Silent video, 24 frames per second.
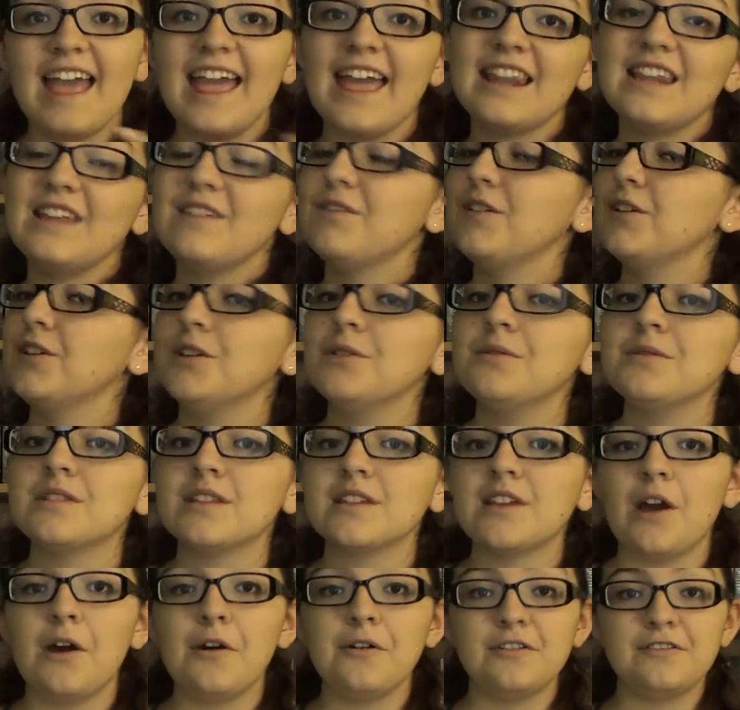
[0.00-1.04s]
and if you use
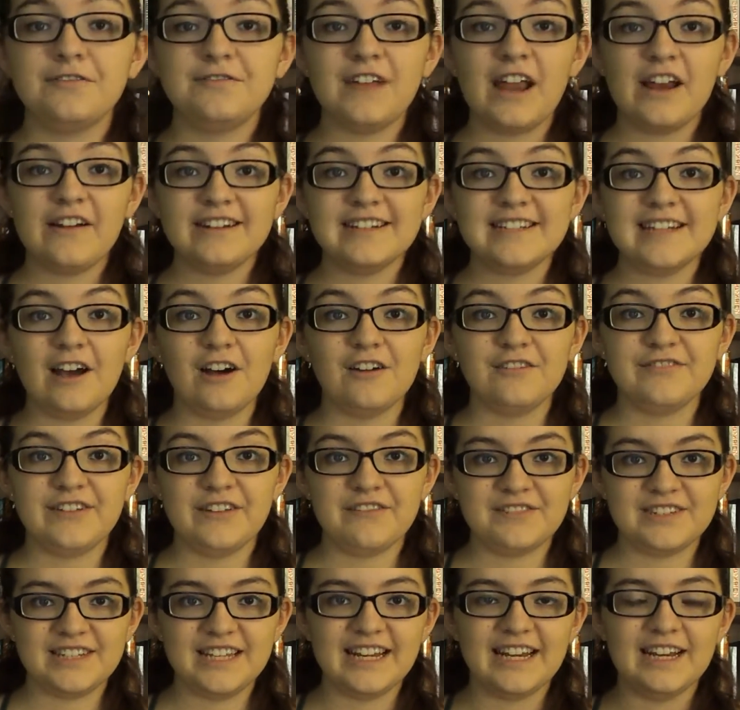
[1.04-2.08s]
the code
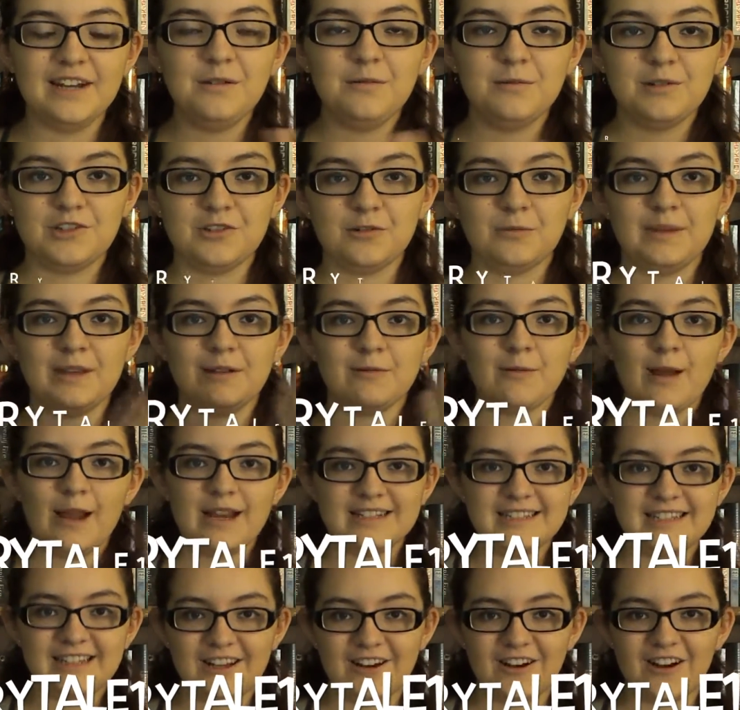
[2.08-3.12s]
FairyTale15, which will be
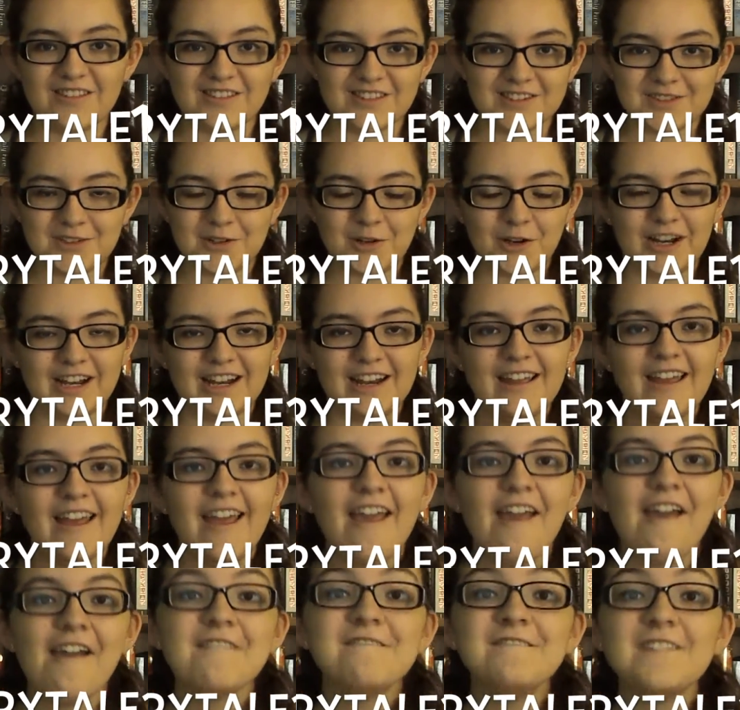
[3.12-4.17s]
right here on the screen,
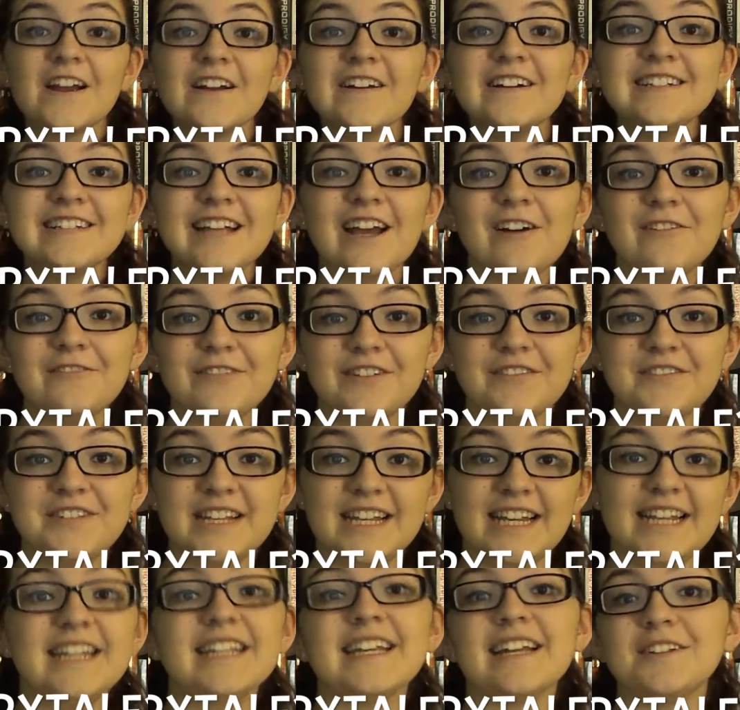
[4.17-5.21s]

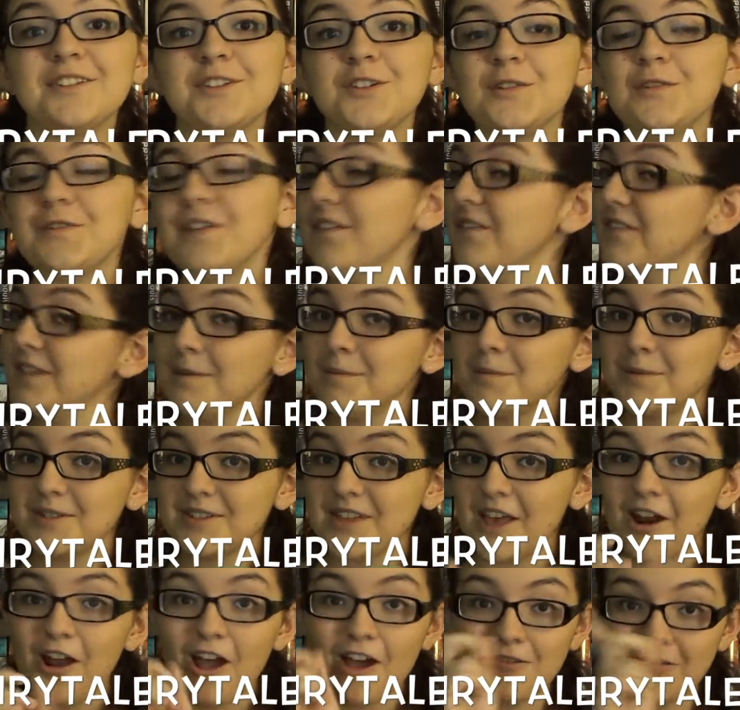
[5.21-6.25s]
FairyTale15 gets you
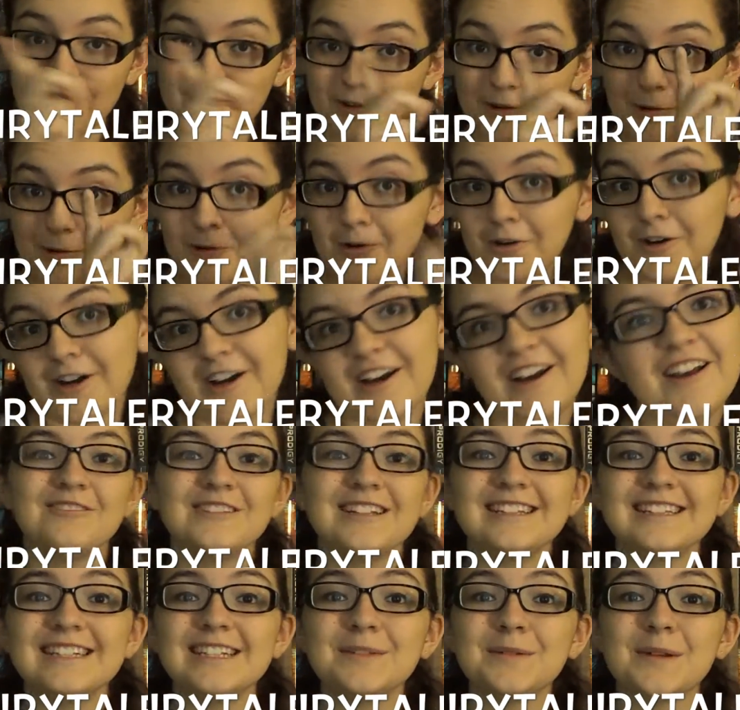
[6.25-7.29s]
15% off of your order.
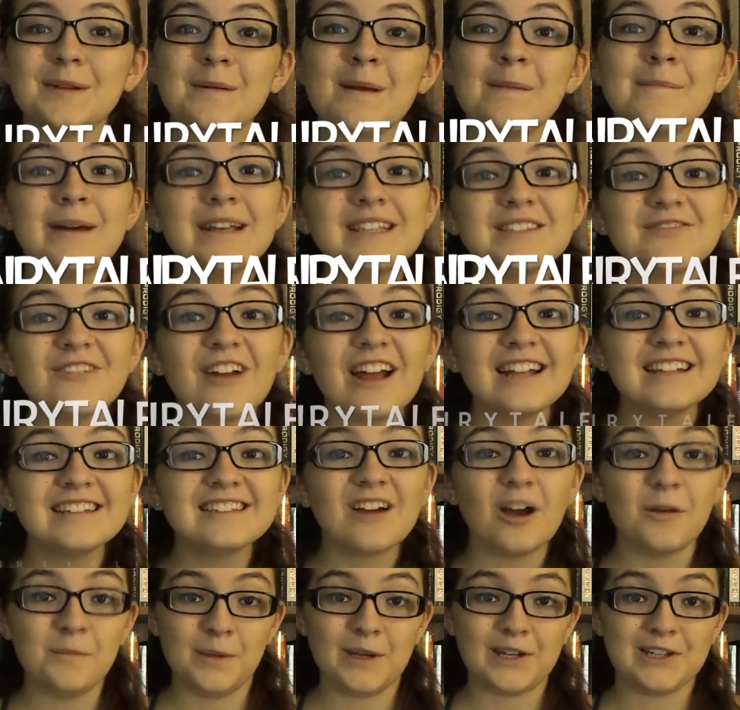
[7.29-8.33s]
Lindsay's one of my best friends
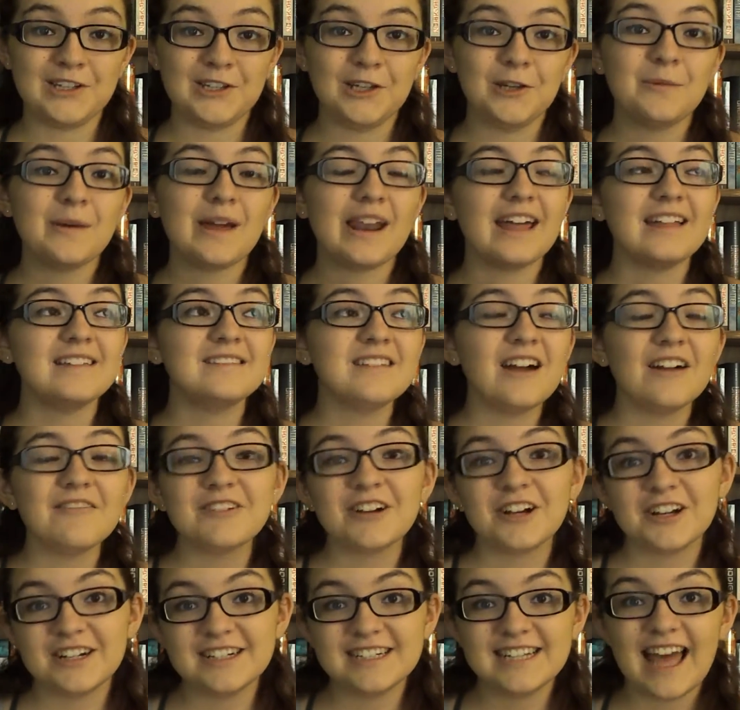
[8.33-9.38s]
on BookTube, and I love
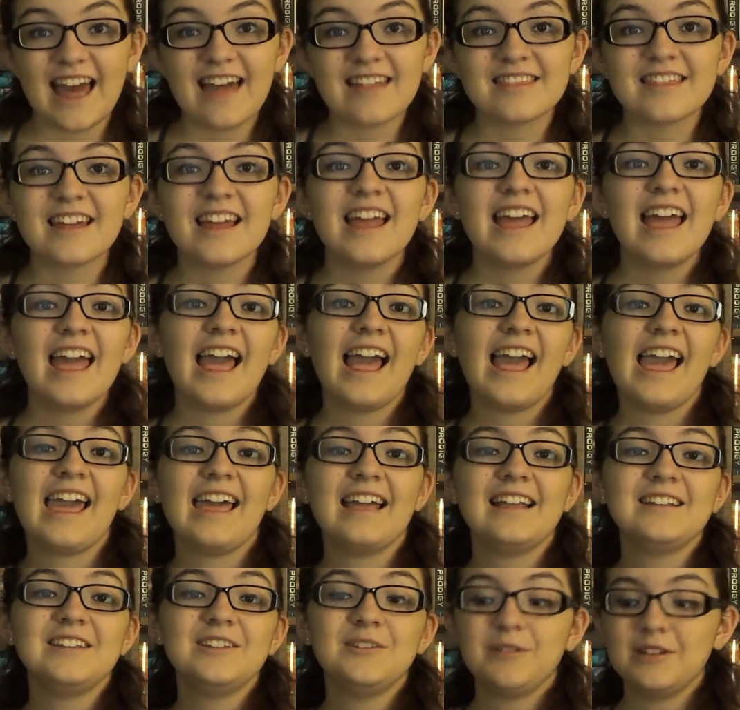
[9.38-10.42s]
her to death,
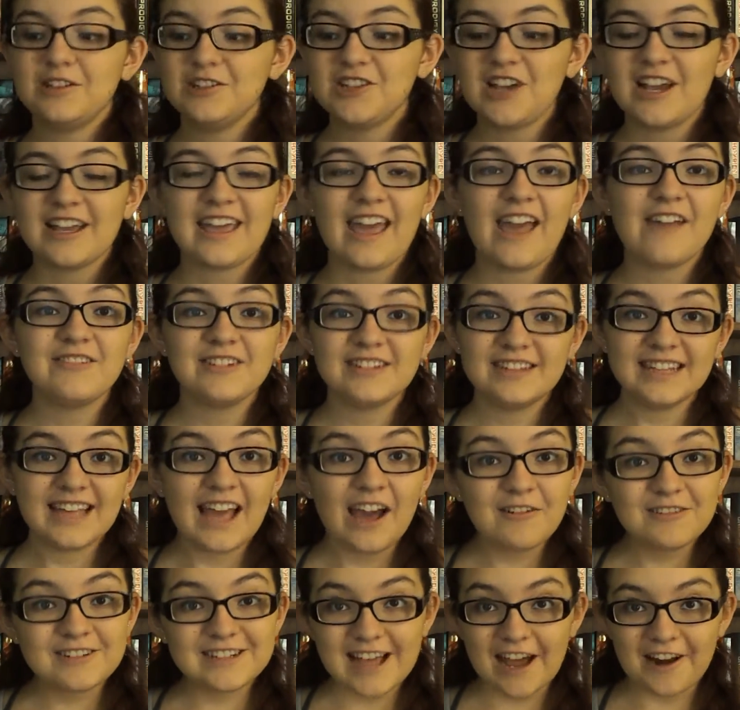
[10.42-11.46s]
and you can check everything
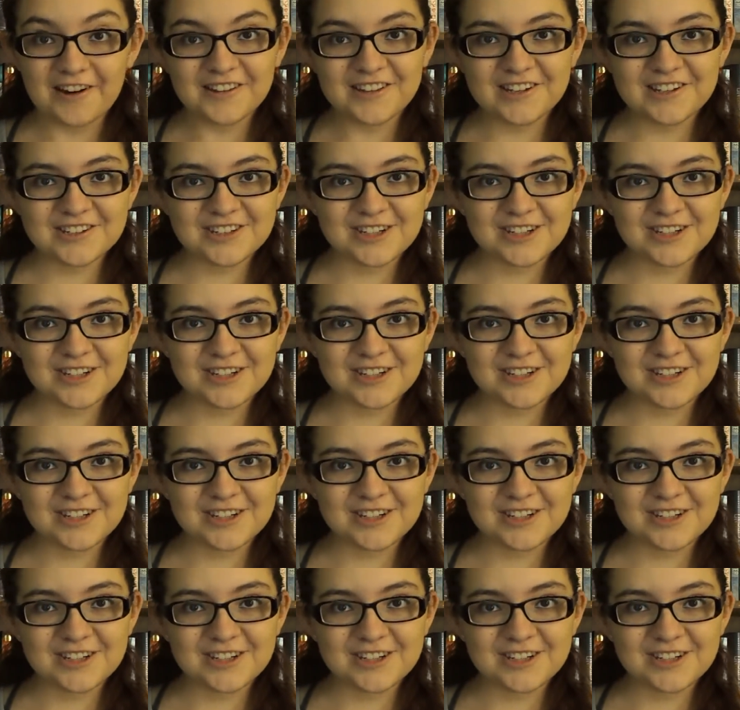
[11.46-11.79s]
out down in the